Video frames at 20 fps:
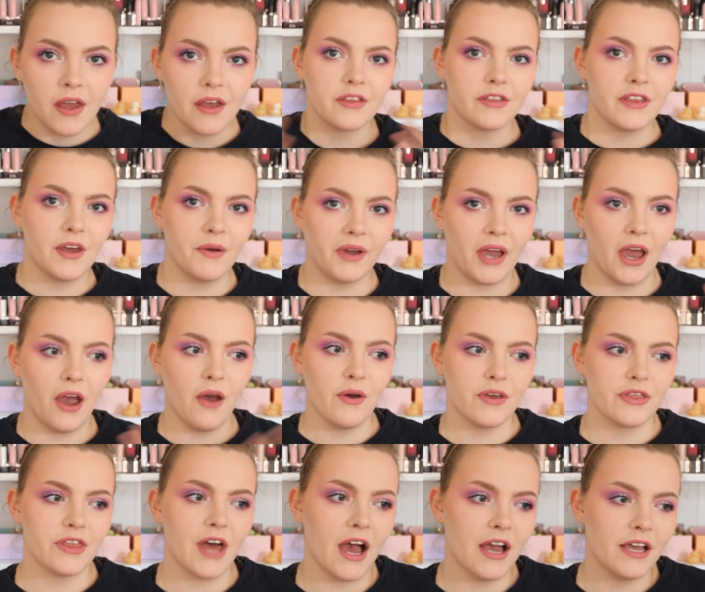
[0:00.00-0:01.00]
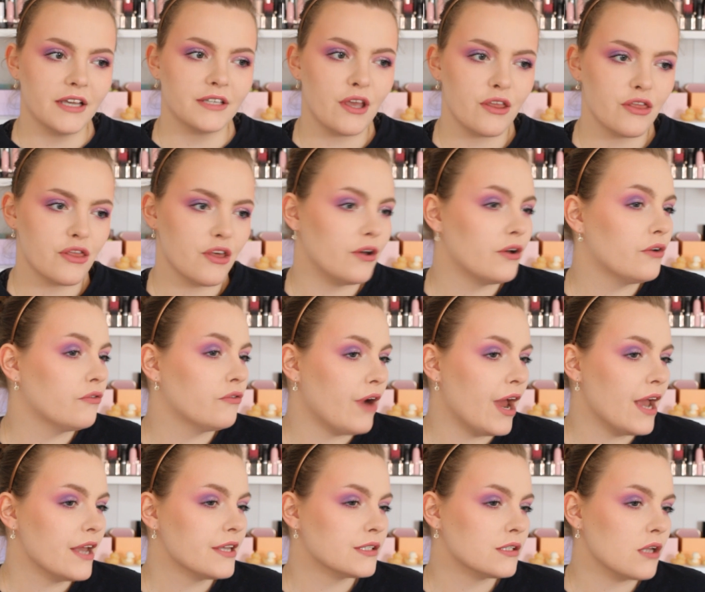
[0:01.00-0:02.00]
There we go, that is the
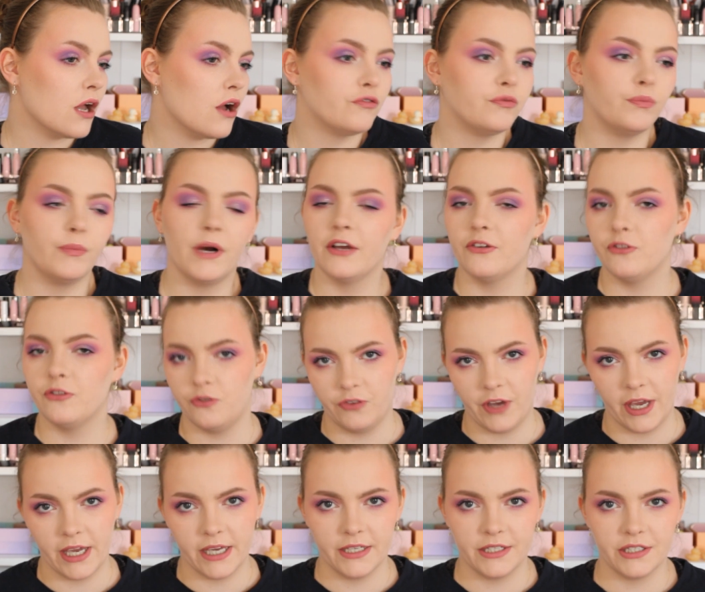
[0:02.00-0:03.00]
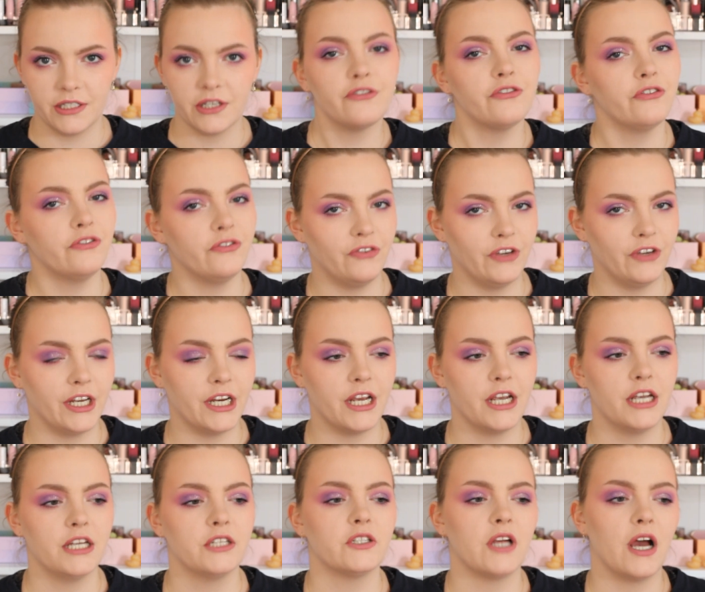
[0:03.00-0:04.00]
rest of my face
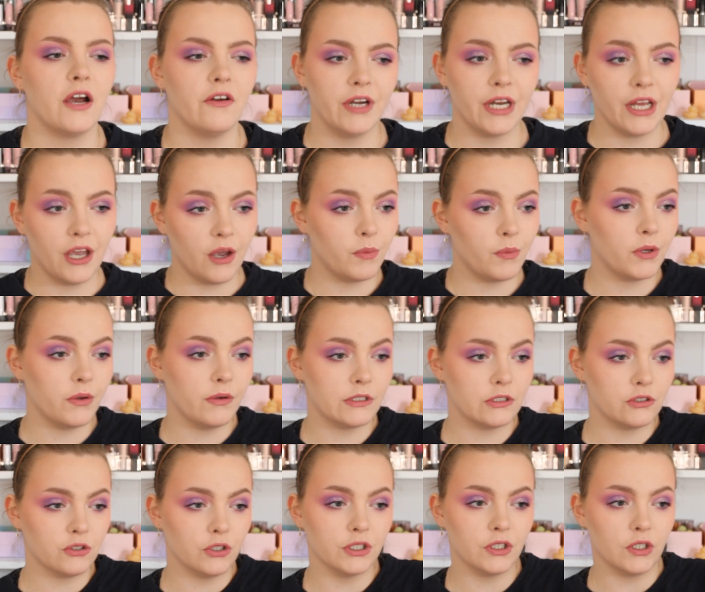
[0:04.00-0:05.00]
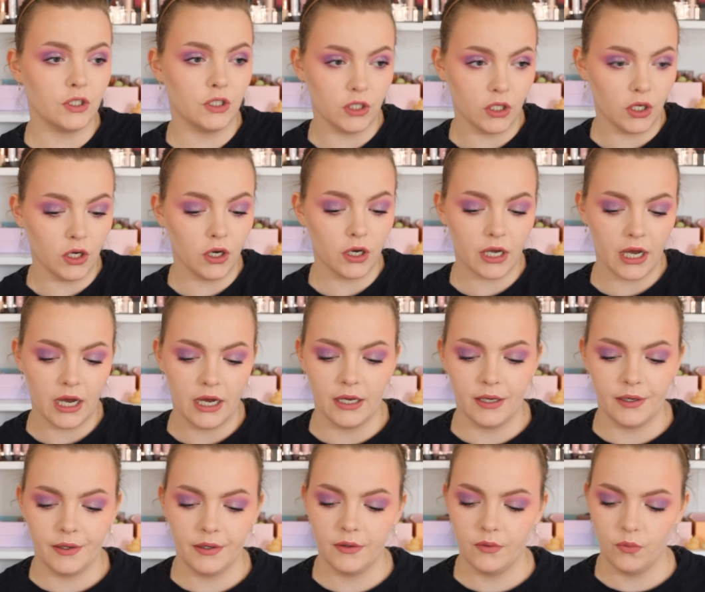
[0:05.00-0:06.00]
finished. I really hope you enjoyed the look.
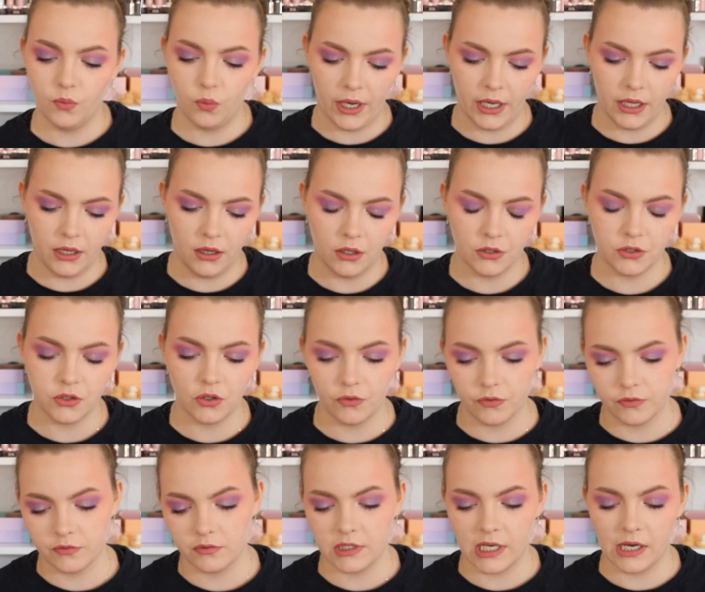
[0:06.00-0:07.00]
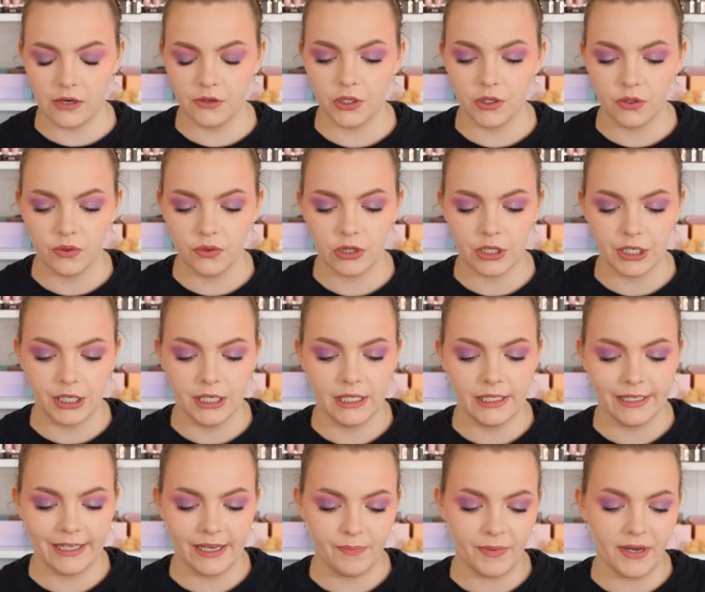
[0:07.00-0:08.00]
I will sort of tell you, the
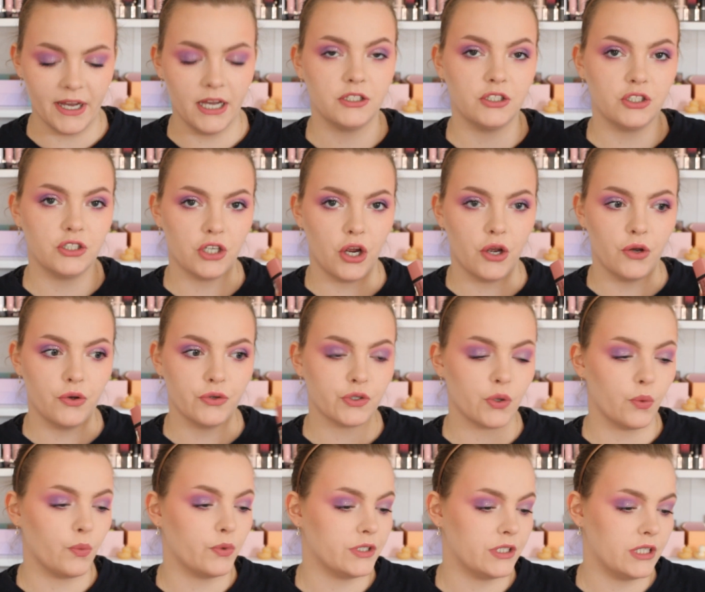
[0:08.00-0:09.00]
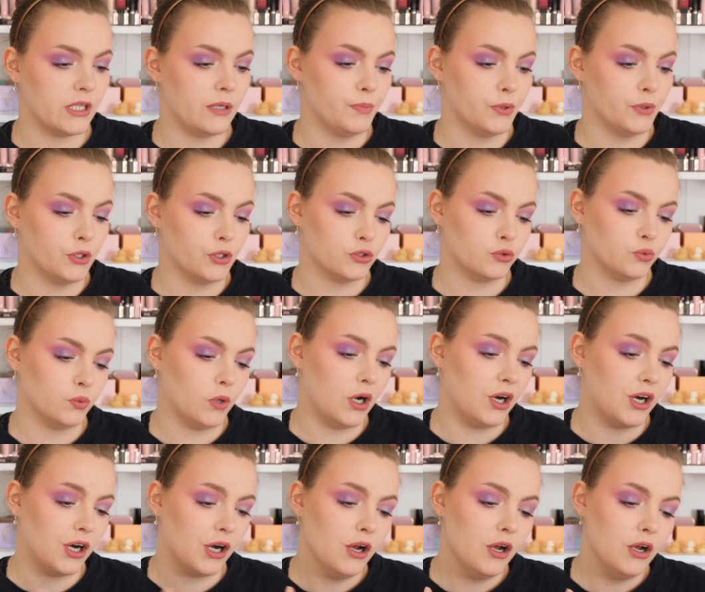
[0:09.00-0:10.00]
lip I chose was the
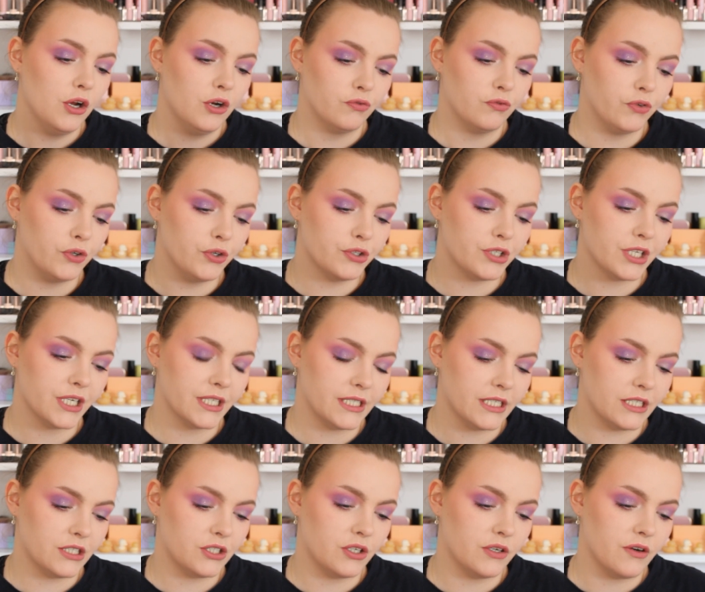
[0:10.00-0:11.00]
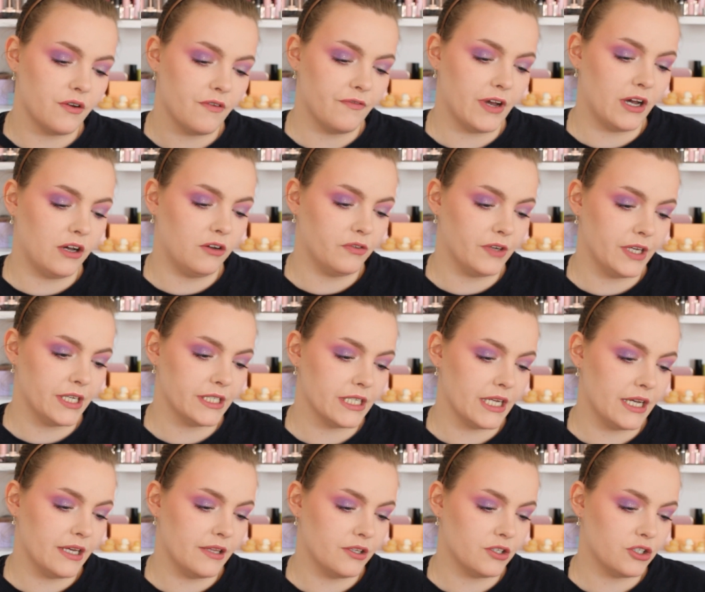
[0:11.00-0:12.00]
Bourjois Rouge Edition Velvet
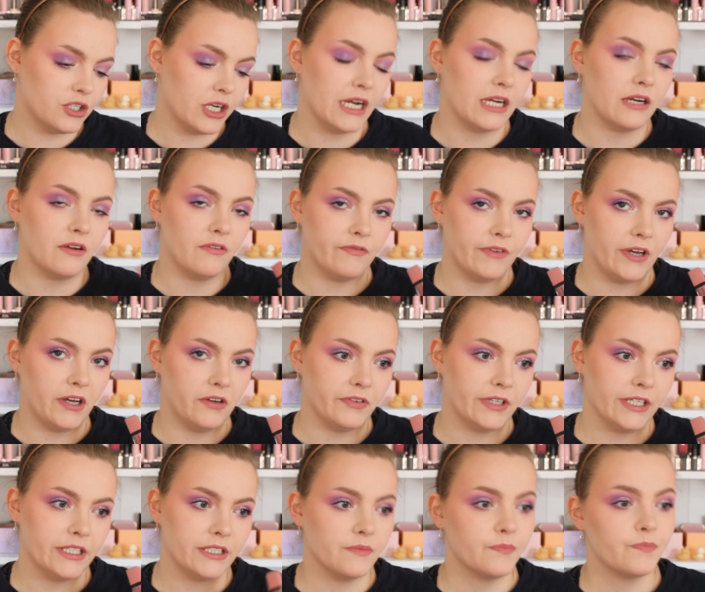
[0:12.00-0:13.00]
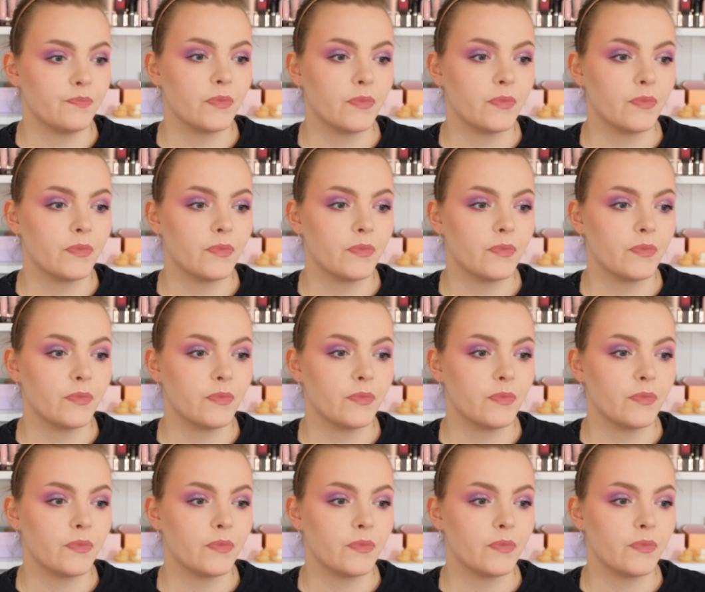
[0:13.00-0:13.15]
in the shade Velvet.